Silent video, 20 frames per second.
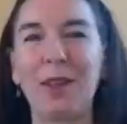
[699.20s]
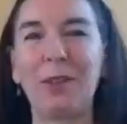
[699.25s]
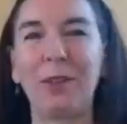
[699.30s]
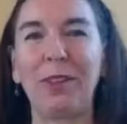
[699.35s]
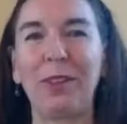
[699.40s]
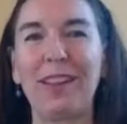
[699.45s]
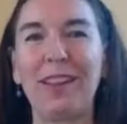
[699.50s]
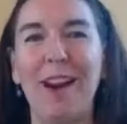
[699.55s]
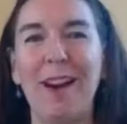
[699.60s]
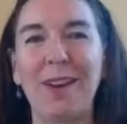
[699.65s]

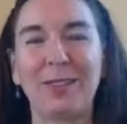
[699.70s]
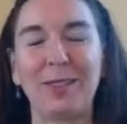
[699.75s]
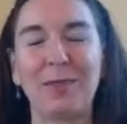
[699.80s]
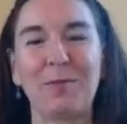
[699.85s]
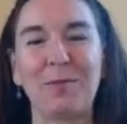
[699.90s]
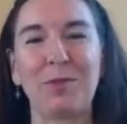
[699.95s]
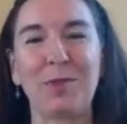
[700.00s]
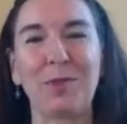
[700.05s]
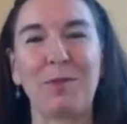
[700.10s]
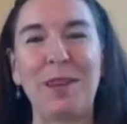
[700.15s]
really
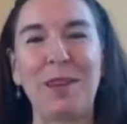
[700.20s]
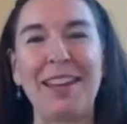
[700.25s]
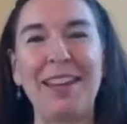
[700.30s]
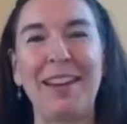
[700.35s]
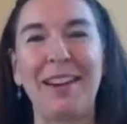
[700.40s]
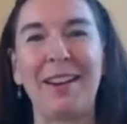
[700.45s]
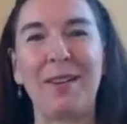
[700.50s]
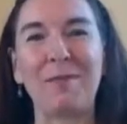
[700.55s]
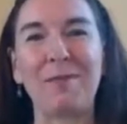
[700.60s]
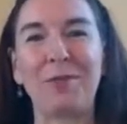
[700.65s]
awesome for me,
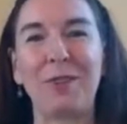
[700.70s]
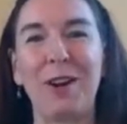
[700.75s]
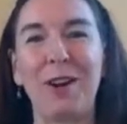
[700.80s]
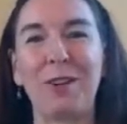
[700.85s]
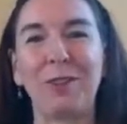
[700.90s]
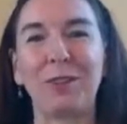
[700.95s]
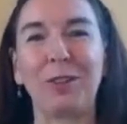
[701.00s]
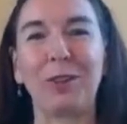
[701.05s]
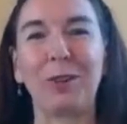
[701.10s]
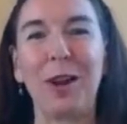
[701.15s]
and I'm
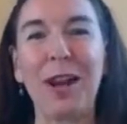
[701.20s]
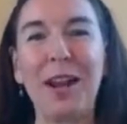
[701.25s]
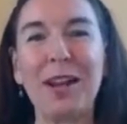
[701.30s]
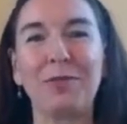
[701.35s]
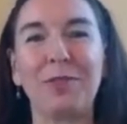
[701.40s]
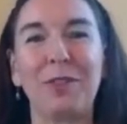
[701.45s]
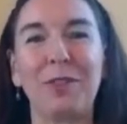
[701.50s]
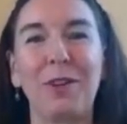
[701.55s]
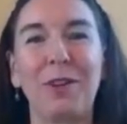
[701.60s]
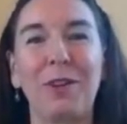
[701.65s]
forever
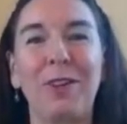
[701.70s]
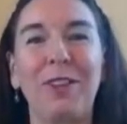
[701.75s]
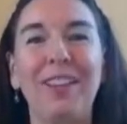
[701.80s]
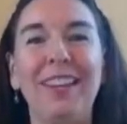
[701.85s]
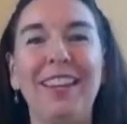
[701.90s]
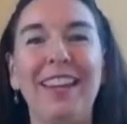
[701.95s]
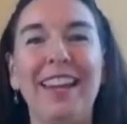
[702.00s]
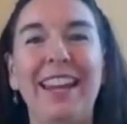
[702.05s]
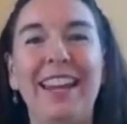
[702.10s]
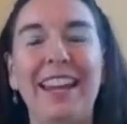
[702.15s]
grateful.
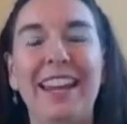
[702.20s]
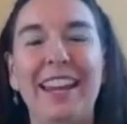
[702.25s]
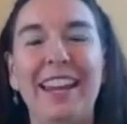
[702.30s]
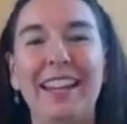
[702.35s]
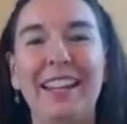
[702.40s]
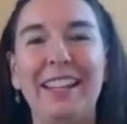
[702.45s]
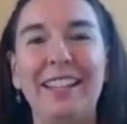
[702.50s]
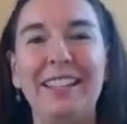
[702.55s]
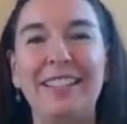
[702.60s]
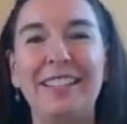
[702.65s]

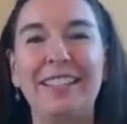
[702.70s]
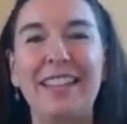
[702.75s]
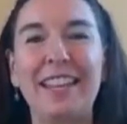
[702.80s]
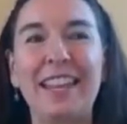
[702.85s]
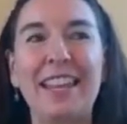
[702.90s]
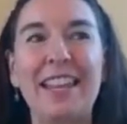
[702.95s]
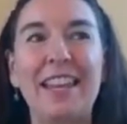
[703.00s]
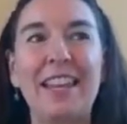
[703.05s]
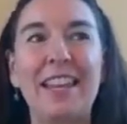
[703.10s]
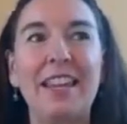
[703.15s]
Is
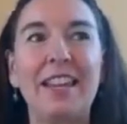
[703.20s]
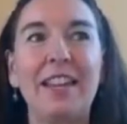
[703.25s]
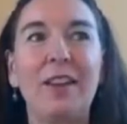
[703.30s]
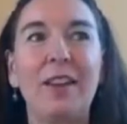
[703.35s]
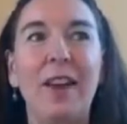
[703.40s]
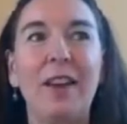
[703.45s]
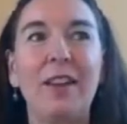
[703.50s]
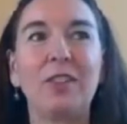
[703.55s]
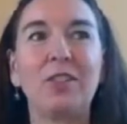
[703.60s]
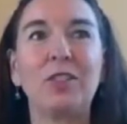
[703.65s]

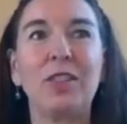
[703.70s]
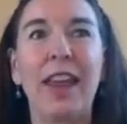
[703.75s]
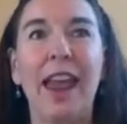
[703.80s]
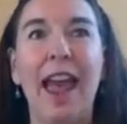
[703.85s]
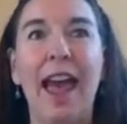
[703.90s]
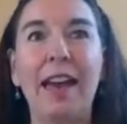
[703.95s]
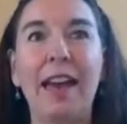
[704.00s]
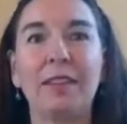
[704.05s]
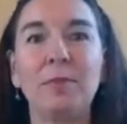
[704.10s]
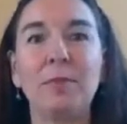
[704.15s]
he
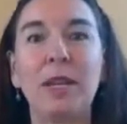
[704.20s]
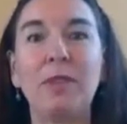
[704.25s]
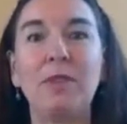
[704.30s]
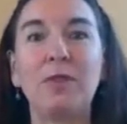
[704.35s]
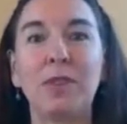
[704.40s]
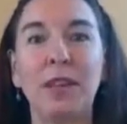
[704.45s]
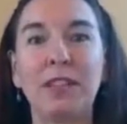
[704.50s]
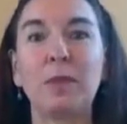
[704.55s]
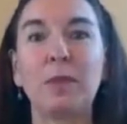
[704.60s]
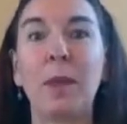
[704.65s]
had me
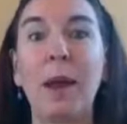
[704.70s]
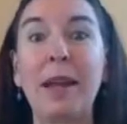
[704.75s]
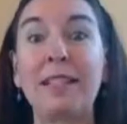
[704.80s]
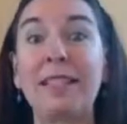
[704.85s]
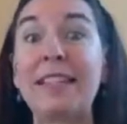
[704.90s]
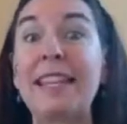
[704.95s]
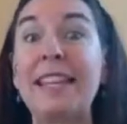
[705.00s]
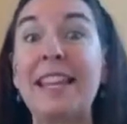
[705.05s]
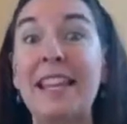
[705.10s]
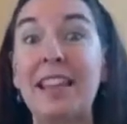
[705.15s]
fix my
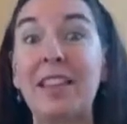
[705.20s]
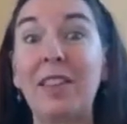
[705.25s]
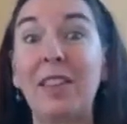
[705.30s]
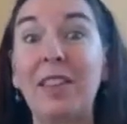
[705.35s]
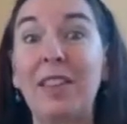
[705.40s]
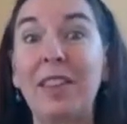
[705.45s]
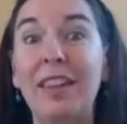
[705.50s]
teeth.